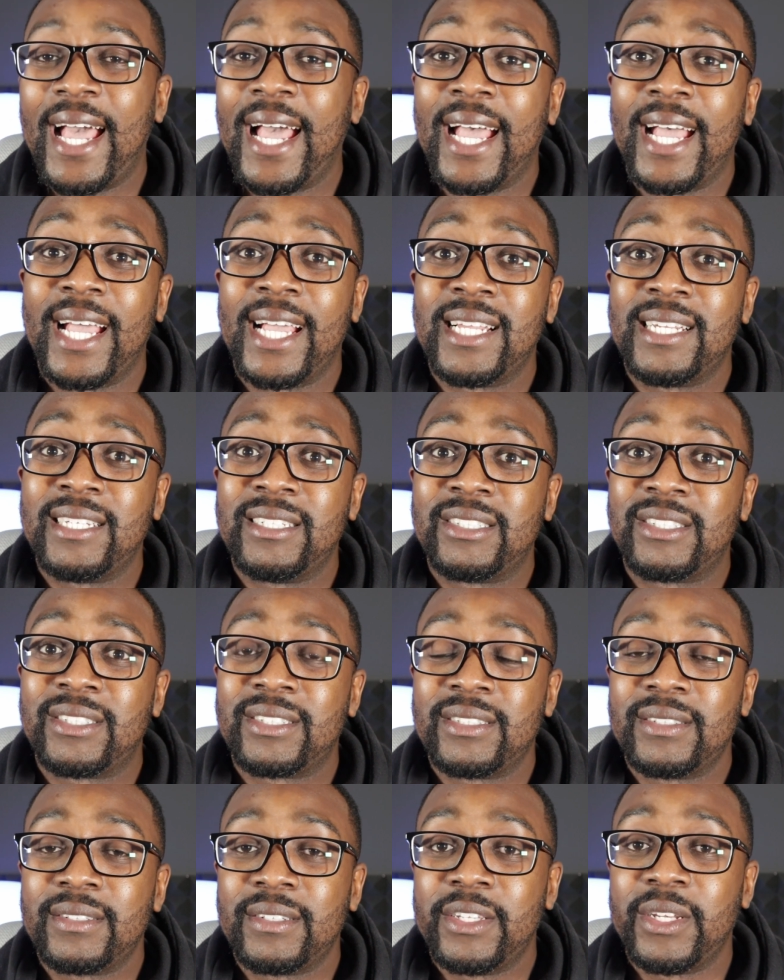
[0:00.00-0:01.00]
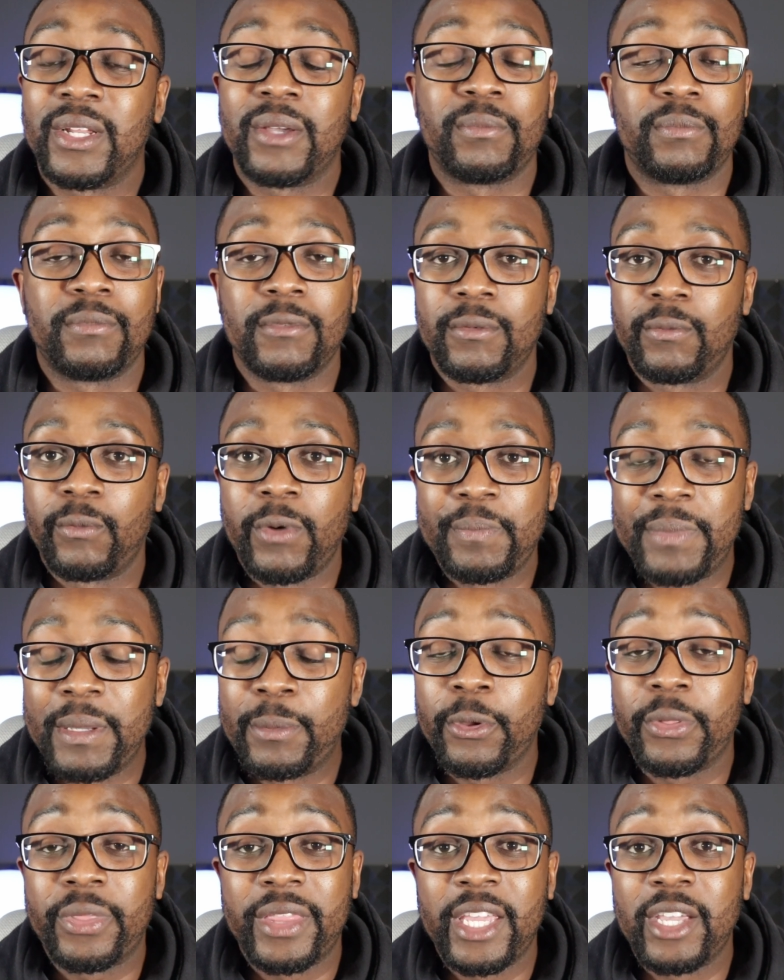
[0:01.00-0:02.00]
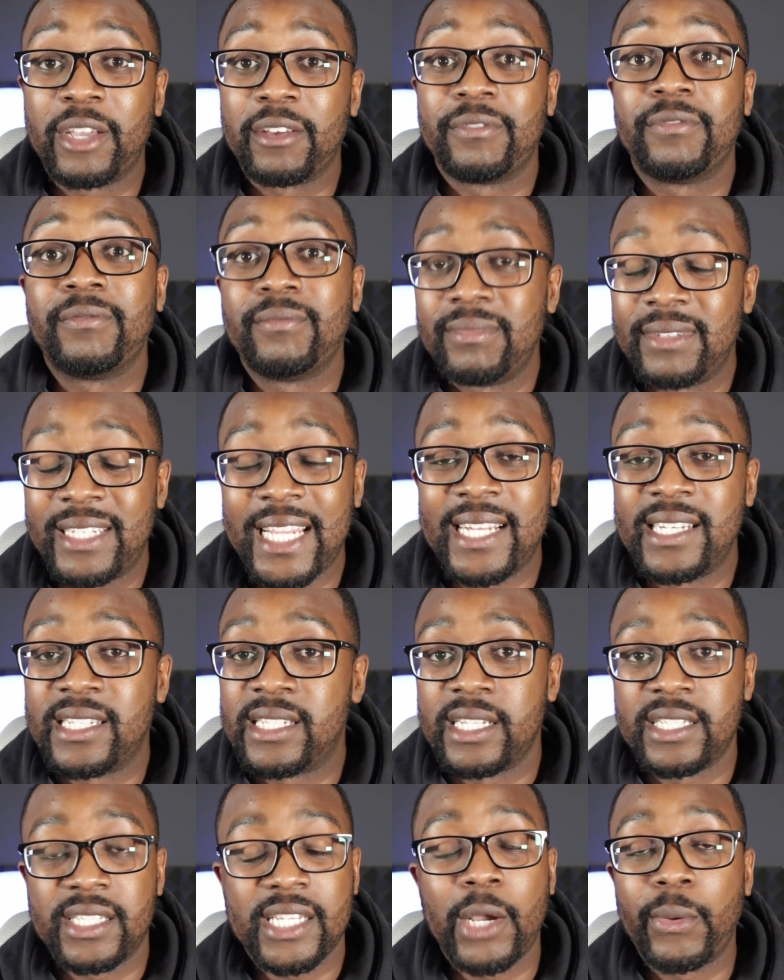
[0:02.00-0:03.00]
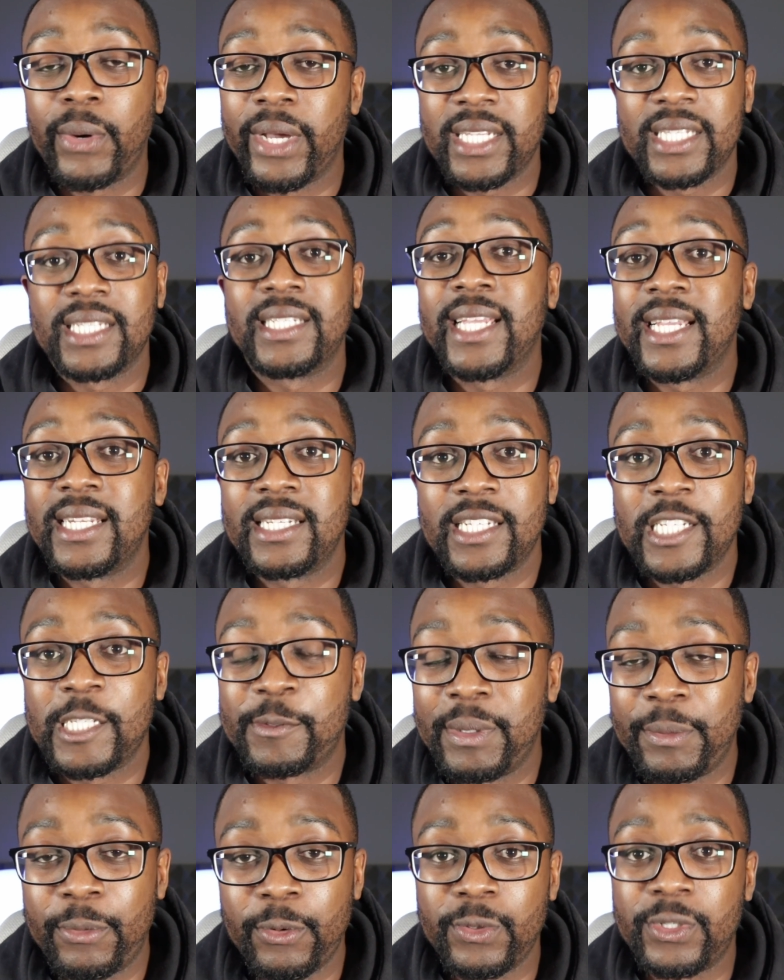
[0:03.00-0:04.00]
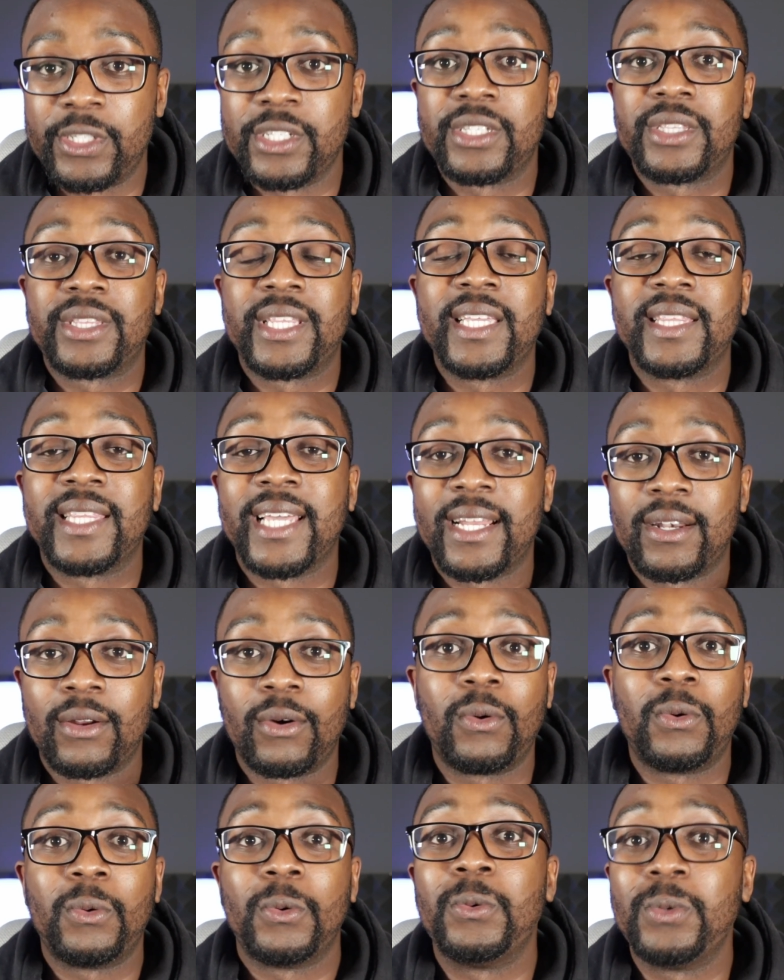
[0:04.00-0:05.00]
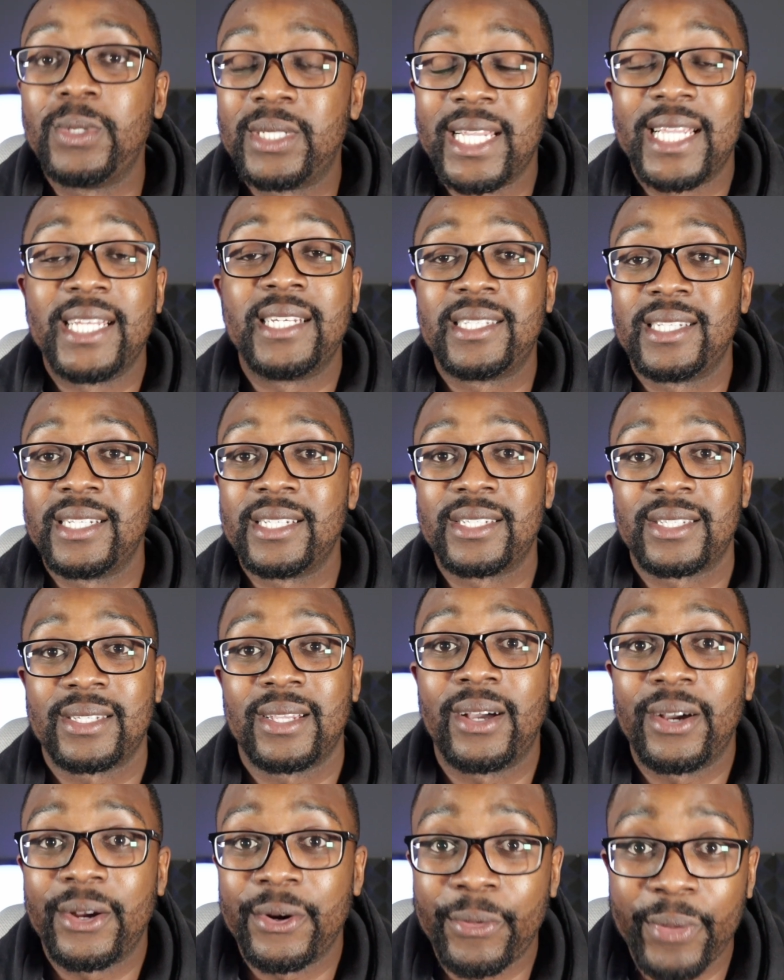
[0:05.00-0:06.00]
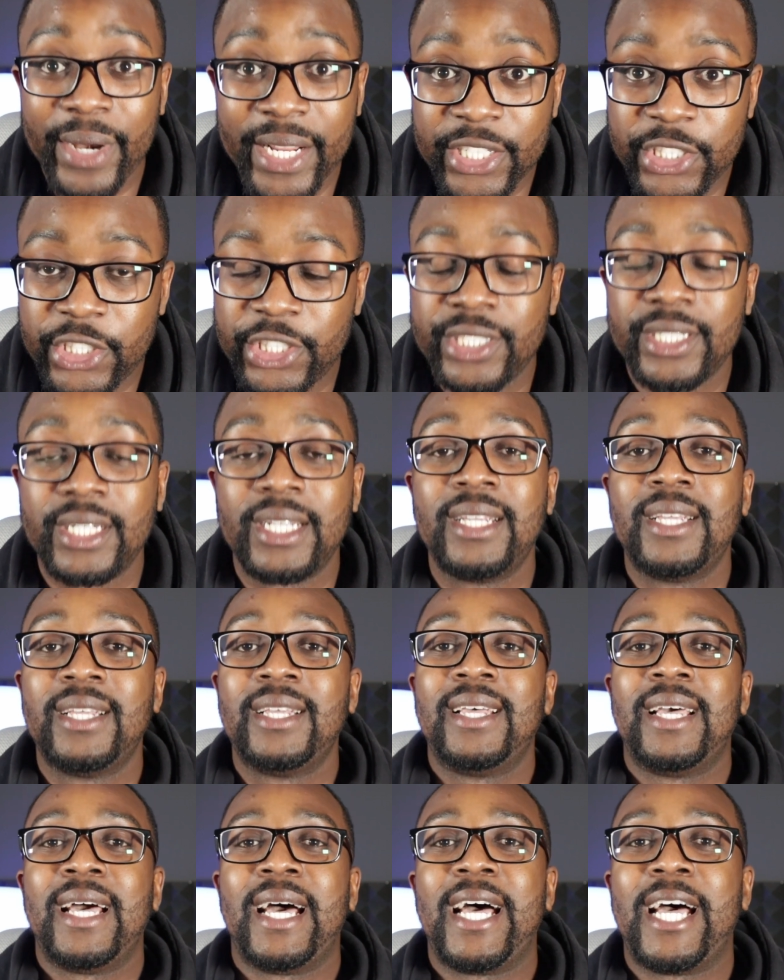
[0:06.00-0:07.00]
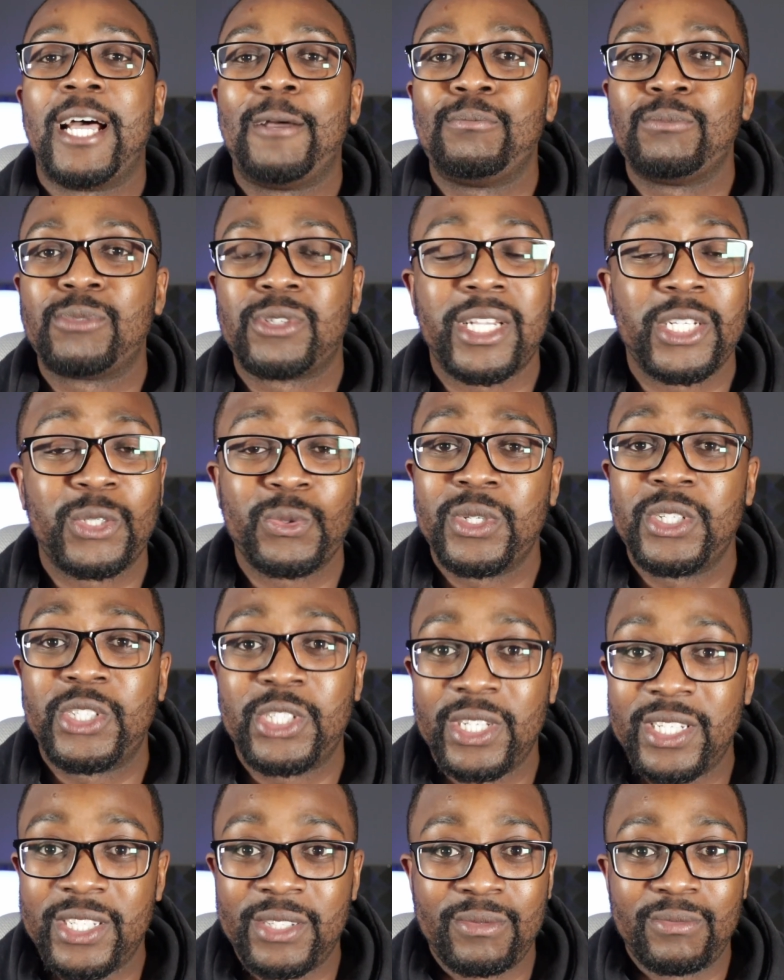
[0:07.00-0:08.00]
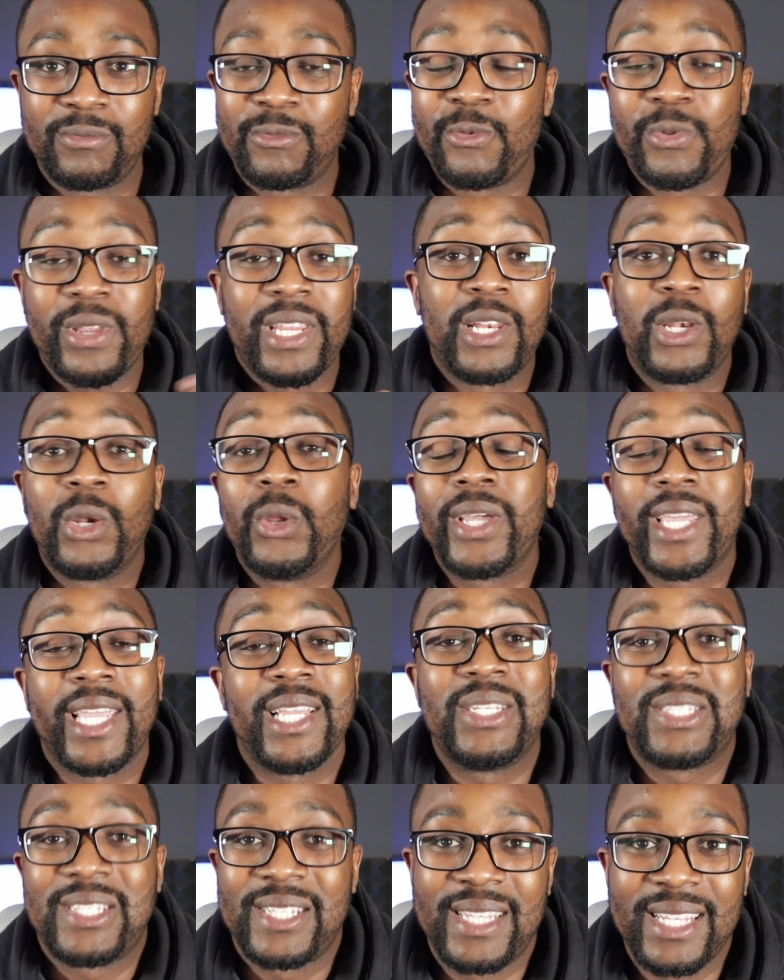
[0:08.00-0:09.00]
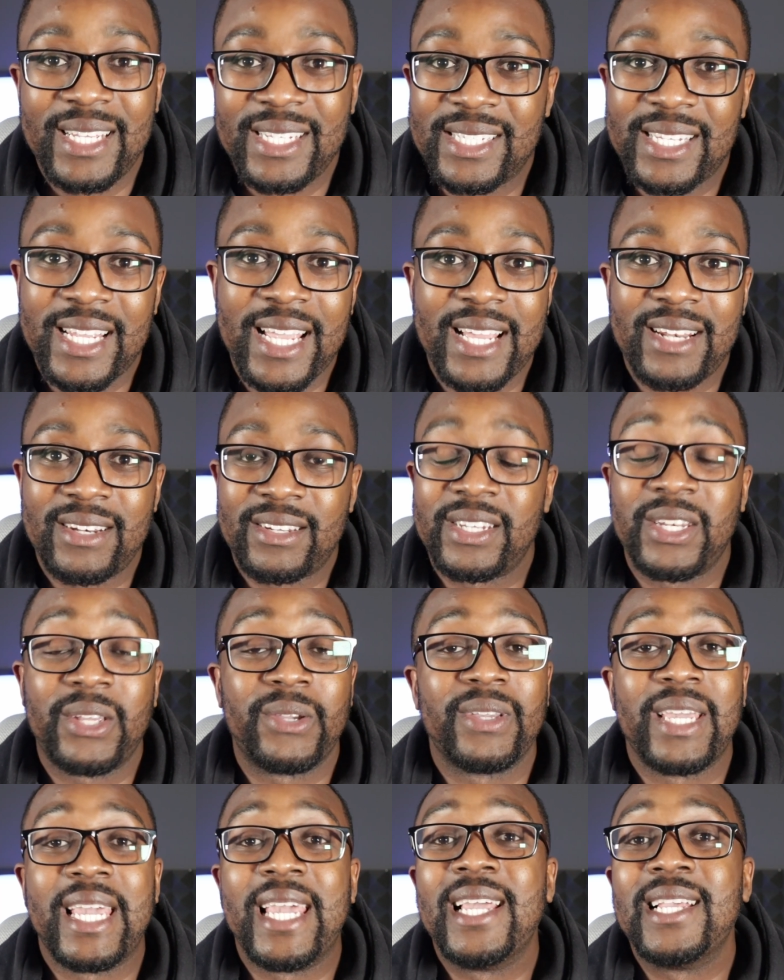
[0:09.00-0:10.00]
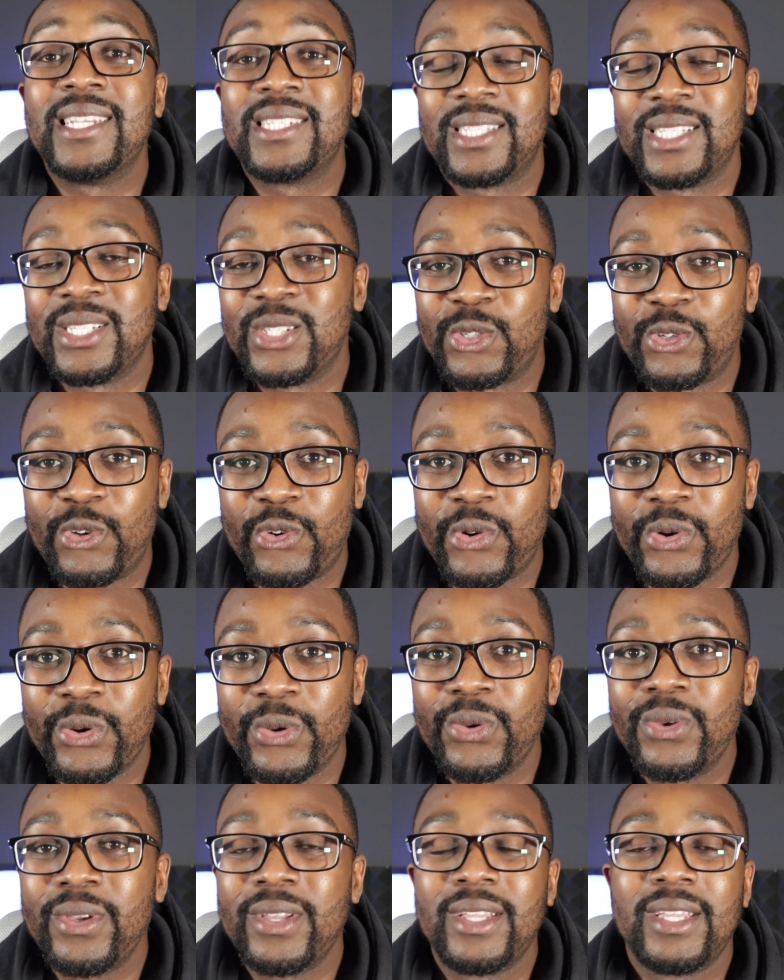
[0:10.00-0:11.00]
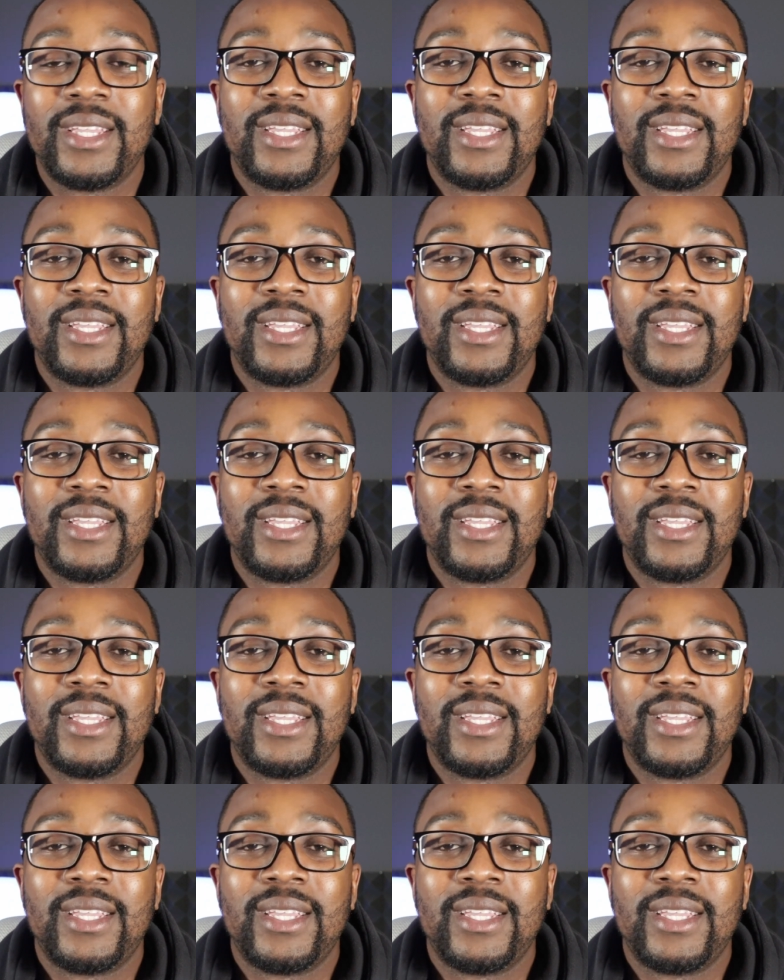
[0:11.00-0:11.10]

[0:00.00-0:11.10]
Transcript: and you know, when people think of dentists, I work as a dentist, people just think that all dentists are rich. So I just wanted to really look into this and, you know, is this true?